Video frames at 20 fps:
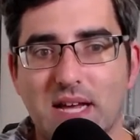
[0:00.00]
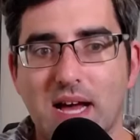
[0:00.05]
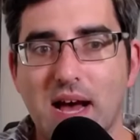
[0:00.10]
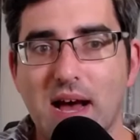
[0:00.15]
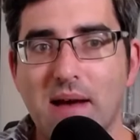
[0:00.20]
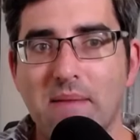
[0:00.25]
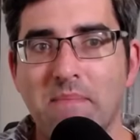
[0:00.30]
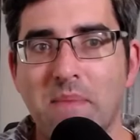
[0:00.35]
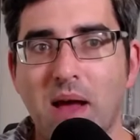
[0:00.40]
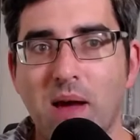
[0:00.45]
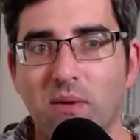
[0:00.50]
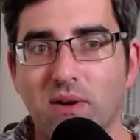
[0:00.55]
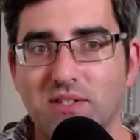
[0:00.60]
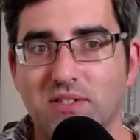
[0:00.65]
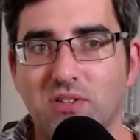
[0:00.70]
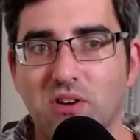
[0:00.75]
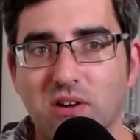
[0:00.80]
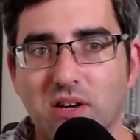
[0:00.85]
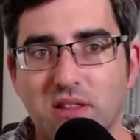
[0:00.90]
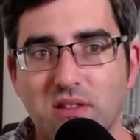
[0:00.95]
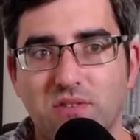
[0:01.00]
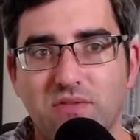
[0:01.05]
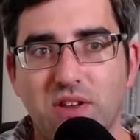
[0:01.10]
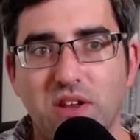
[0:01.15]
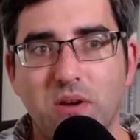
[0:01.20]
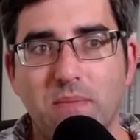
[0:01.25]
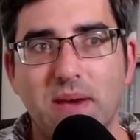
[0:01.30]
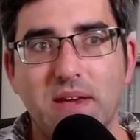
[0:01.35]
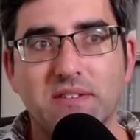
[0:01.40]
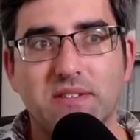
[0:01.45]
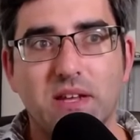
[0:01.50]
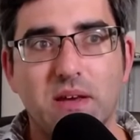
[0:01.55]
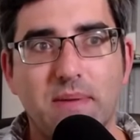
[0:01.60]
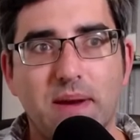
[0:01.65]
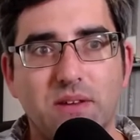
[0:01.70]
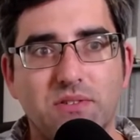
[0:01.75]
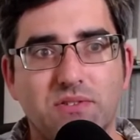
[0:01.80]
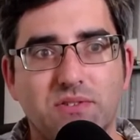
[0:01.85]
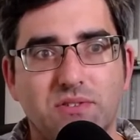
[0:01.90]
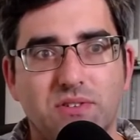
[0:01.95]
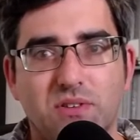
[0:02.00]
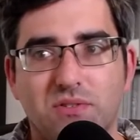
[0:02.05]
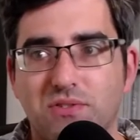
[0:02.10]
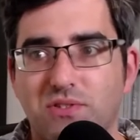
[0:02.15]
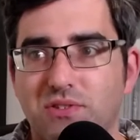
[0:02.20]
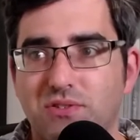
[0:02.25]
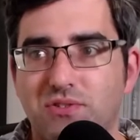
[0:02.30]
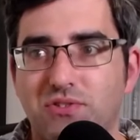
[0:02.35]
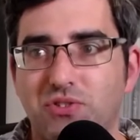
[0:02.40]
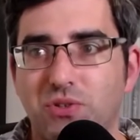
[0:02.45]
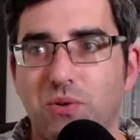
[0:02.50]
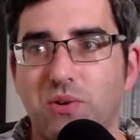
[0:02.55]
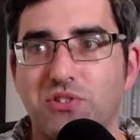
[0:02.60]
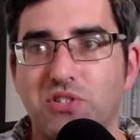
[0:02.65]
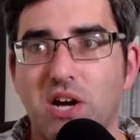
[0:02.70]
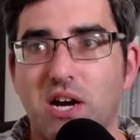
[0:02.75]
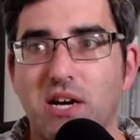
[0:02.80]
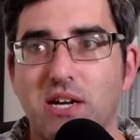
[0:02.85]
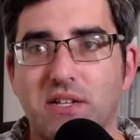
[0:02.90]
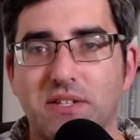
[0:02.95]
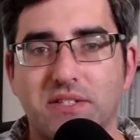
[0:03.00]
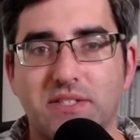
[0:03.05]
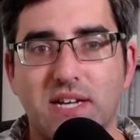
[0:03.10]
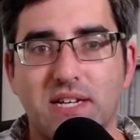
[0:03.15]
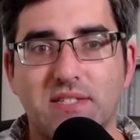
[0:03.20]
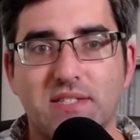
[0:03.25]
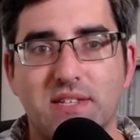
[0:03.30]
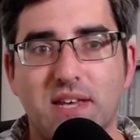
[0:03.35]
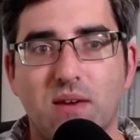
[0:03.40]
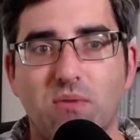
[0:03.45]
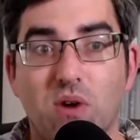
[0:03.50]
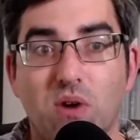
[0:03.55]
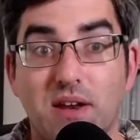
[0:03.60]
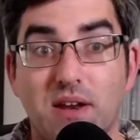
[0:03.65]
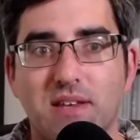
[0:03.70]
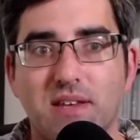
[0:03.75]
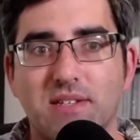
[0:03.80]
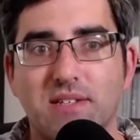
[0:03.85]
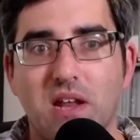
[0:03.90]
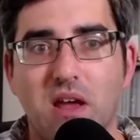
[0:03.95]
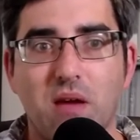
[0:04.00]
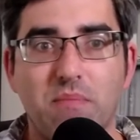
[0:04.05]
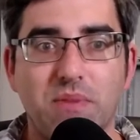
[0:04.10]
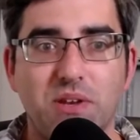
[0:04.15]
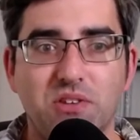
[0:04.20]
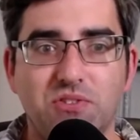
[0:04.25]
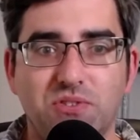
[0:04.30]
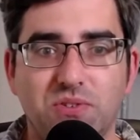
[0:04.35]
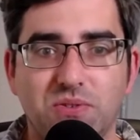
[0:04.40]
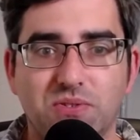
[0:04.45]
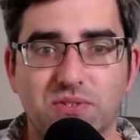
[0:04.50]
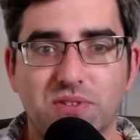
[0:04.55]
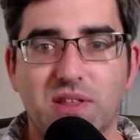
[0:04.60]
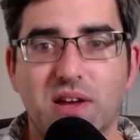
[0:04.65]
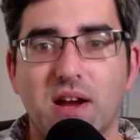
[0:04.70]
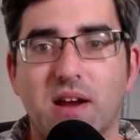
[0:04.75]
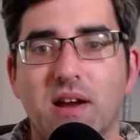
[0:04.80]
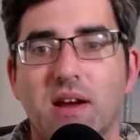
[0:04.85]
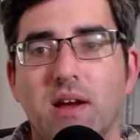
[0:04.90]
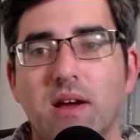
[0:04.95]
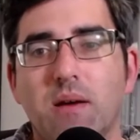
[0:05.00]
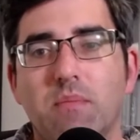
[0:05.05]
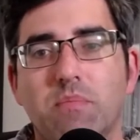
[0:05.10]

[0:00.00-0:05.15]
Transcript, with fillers: Um, I want to talk in this video basically about you know just Jewish Ireland. Let's say what is it? How many Jews are there?